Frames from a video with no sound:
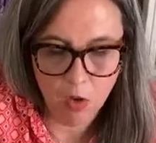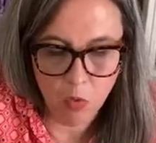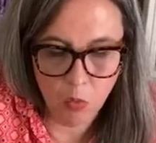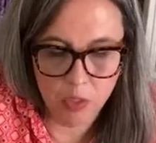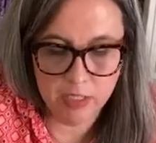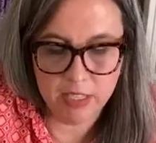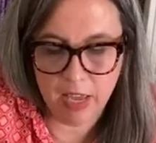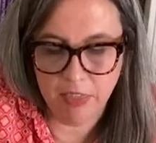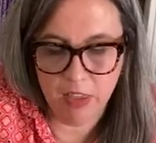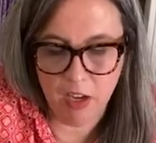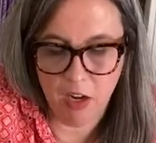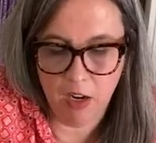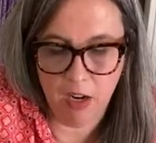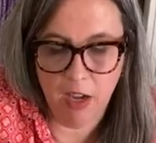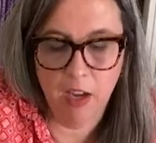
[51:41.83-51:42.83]
we sat
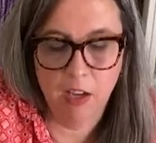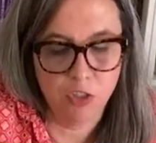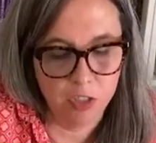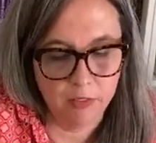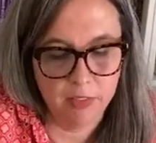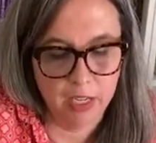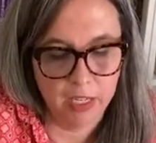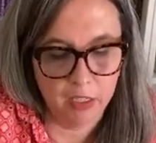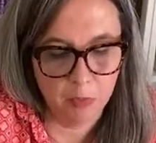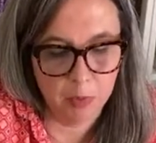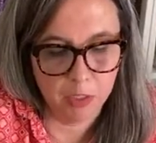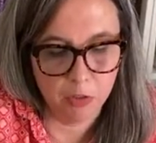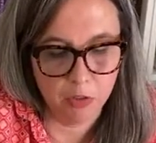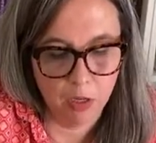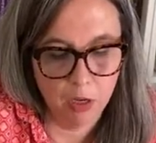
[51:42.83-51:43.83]
there, I should have taken a
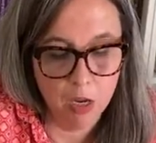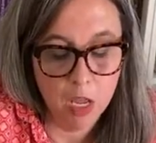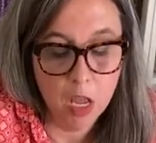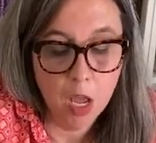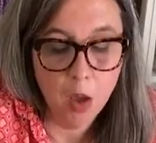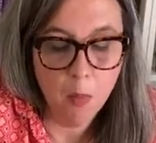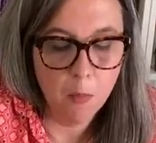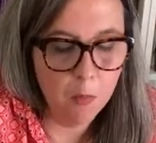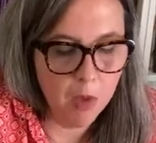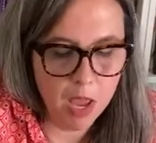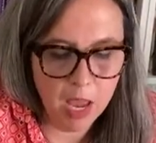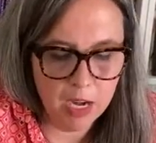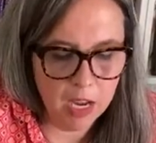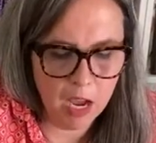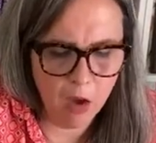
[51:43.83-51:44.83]
picture.
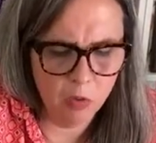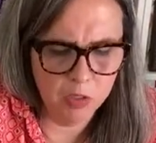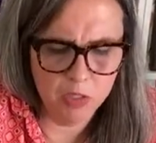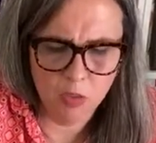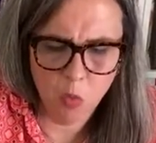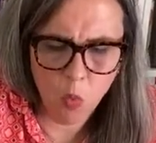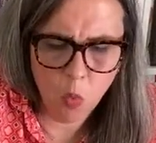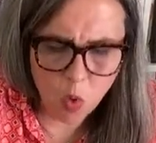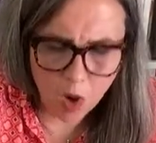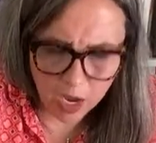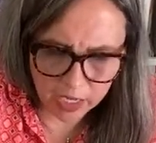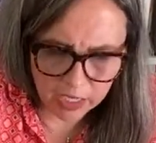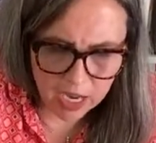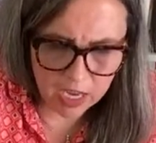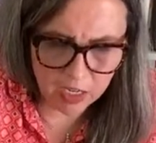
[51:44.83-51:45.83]
And I was,
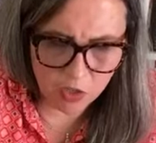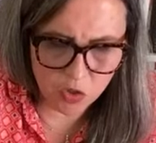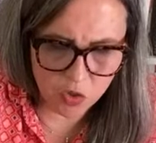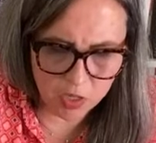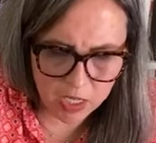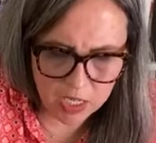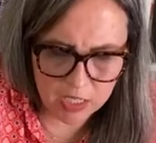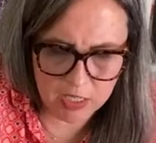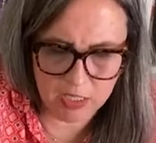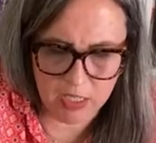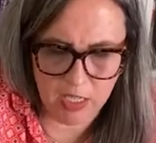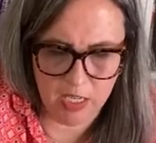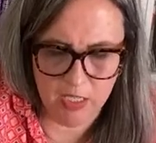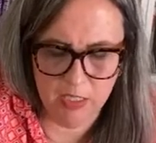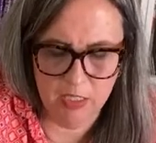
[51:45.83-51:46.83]
what kind of tree is
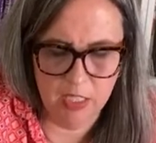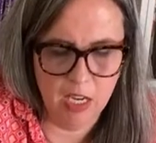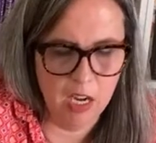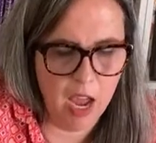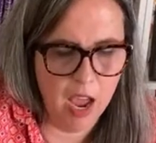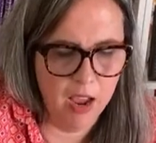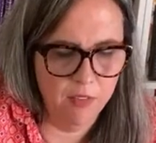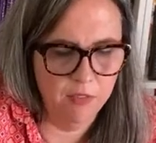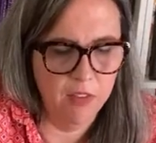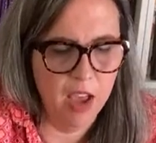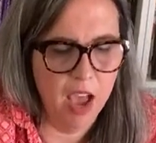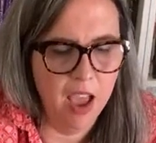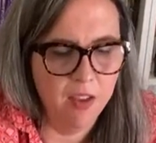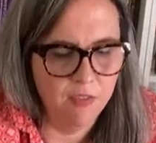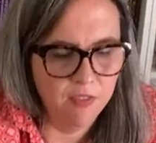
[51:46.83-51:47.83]
this? And
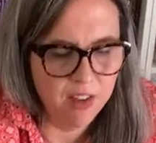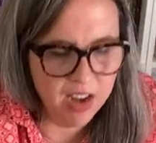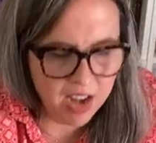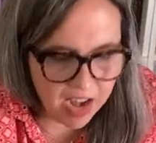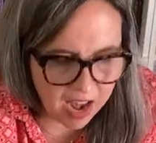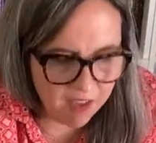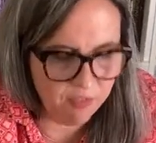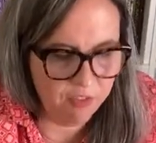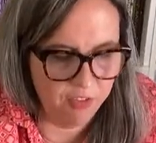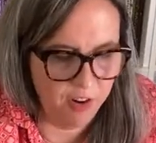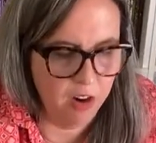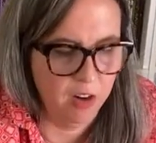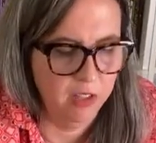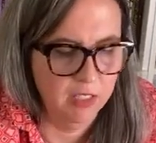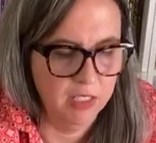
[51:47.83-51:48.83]
I've
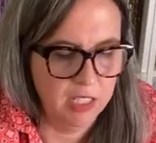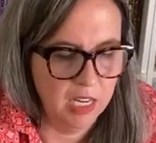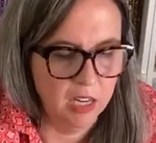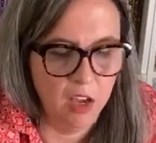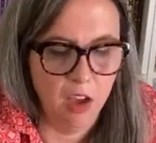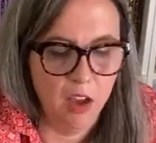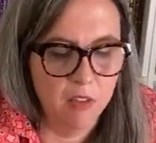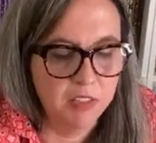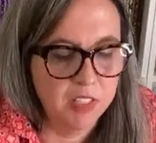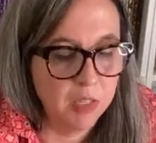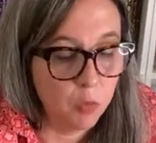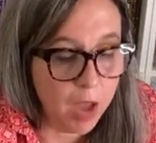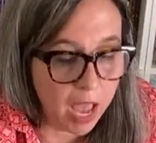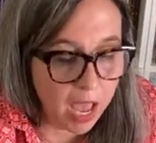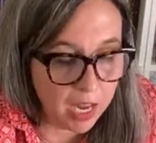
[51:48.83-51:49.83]
never seen it. I've seen
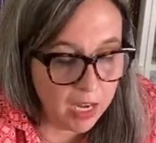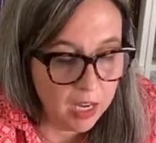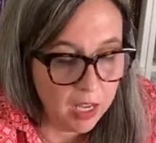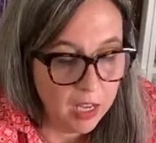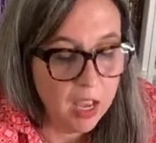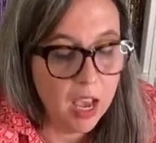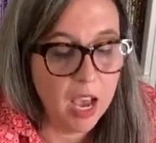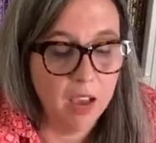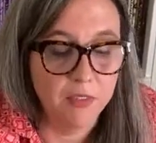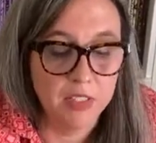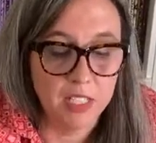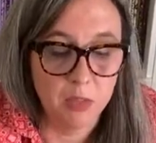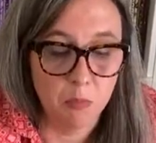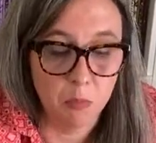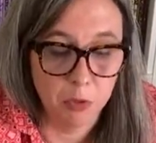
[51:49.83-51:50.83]
red, I've
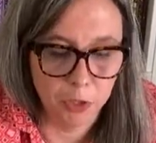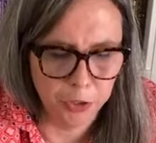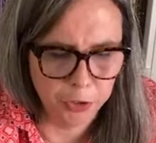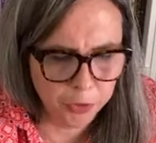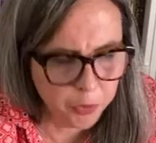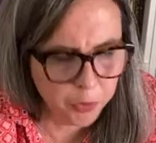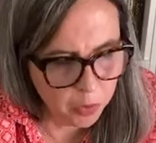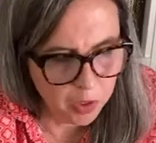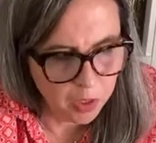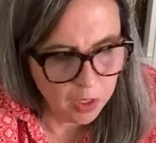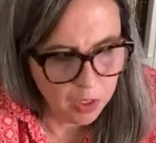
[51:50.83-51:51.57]
seen blue,